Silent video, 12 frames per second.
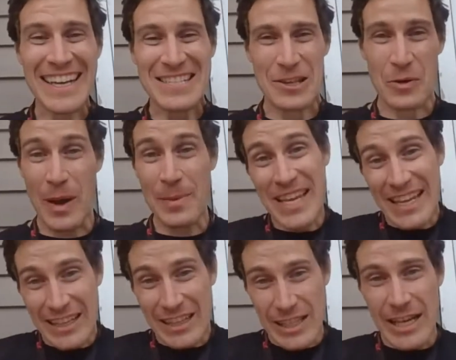So the
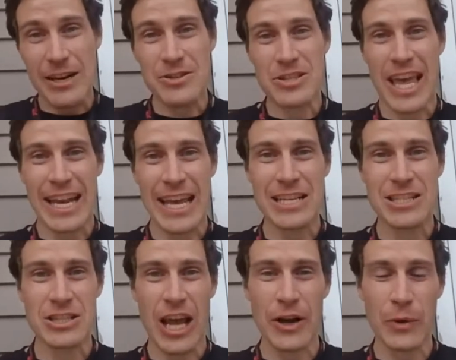website,
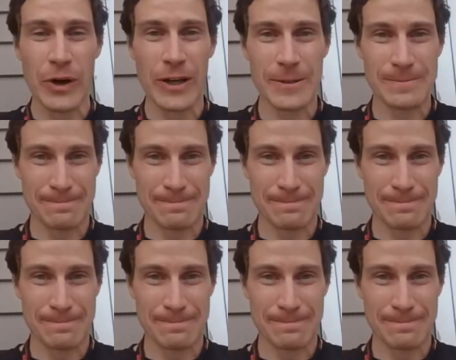cleanenergynh.org.